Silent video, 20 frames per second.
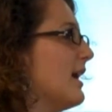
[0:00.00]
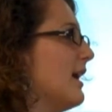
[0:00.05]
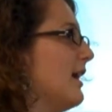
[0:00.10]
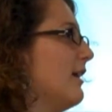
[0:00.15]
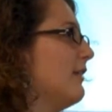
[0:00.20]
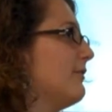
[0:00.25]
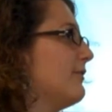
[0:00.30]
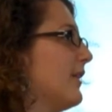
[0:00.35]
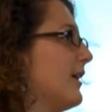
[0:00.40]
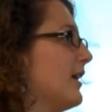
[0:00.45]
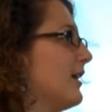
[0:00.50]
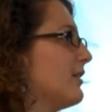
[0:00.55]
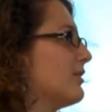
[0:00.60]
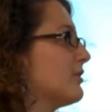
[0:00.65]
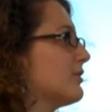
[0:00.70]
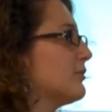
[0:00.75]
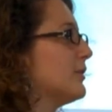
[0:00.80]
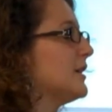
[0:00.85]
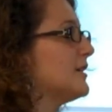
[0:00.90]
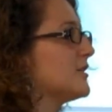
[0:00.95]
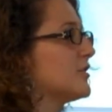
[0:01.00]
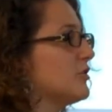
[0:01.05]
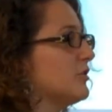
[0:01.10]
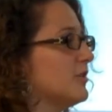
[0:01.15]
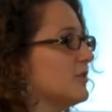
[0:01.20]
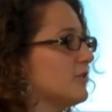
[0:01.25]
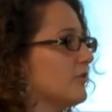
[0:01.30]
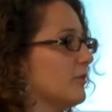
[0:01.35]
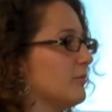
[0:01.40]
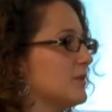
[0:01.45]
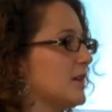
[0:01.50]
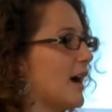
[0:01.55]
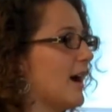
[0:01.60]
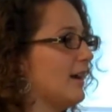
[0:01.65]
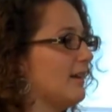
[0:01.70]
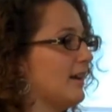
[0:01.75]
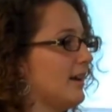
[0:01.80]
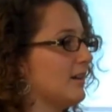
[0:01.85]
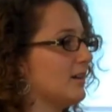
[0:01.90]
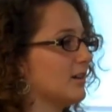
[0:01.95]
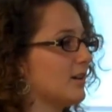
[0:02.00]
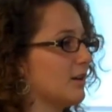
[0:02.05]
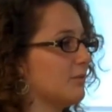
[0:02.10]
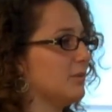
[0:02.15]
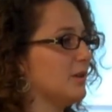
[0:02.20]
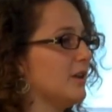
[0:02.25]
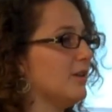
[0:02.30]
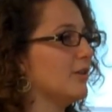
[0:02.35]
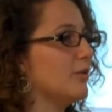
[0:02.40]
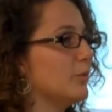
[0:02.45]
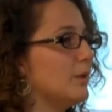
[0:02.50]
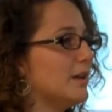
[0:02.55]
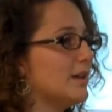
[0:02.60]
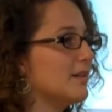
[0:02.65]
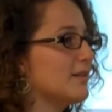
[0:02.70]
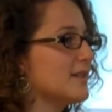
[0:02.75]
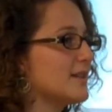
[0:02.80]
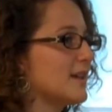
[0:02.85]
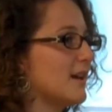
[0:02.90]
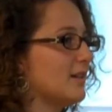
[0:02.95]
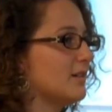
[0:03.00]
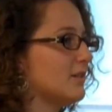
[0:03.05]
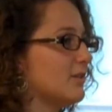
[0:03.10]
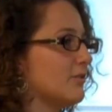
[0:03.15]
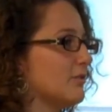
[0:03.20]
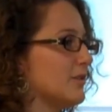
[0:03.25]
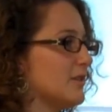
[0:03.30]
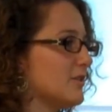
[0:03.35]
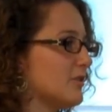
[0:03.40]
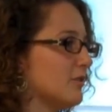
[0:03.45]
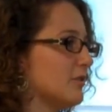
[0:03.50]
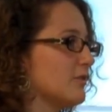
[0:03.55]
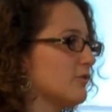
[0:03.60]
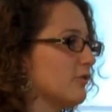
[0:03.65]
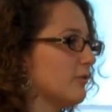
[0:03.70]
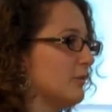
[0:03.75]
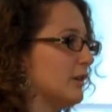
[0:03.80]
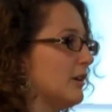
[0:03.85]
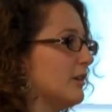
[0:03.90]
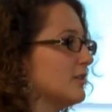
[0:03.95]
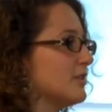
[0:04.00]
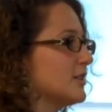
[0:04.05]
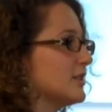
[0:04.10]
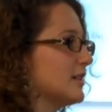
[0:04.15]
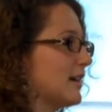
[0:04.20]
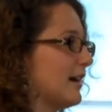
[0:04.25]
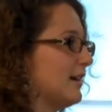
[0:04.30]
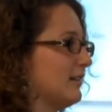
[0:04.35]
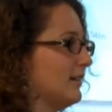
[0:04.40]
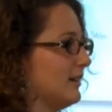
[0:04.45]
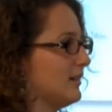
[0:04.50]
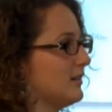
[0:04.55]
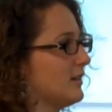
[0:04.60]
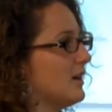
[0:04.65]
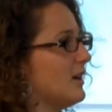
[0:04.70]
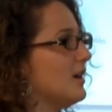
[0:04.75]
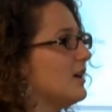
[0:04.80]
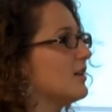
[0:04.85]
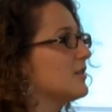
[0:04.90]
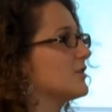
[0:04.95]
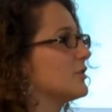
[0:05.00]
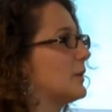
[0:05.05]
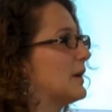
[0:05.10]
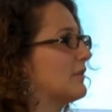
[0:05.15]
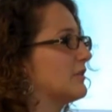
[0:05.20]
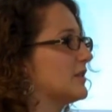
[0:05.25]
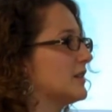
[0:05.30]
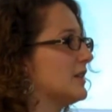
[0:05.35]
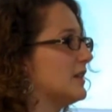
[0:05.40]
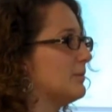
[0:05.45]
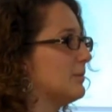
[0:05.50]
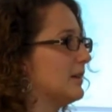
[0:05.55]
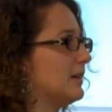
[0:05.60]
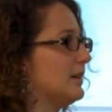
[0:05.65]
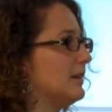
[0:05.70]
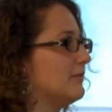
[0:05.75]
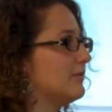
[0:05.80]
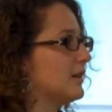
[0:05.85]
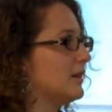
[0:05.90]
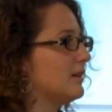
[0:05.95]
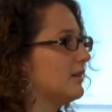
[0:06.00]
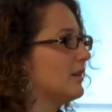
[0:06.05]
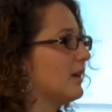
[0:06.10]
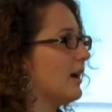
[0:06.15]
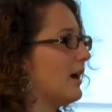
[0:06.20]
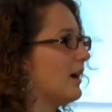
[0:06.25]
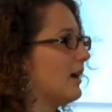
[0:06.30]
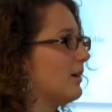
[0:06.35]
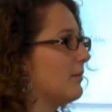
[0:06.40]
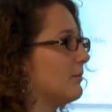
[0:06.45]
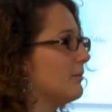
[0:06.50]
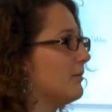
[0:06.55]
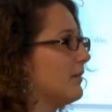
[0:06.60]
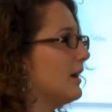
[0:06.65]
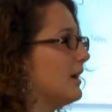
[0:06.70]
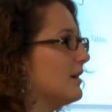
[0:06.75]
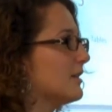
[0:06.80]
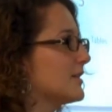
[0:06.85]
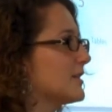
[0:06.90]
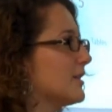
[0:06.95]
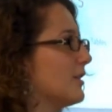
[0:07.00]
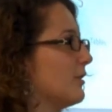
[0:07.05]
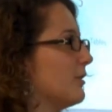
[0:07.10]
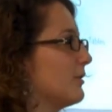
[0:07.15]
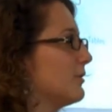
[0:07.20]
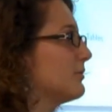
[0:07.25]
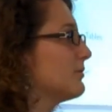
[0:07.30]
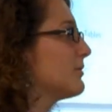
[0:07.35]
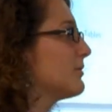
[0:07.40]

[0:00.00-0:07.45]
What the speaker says: if 3 students from Thailand come here, we can send 3 students from here to Thailand. So we have to keep it even. So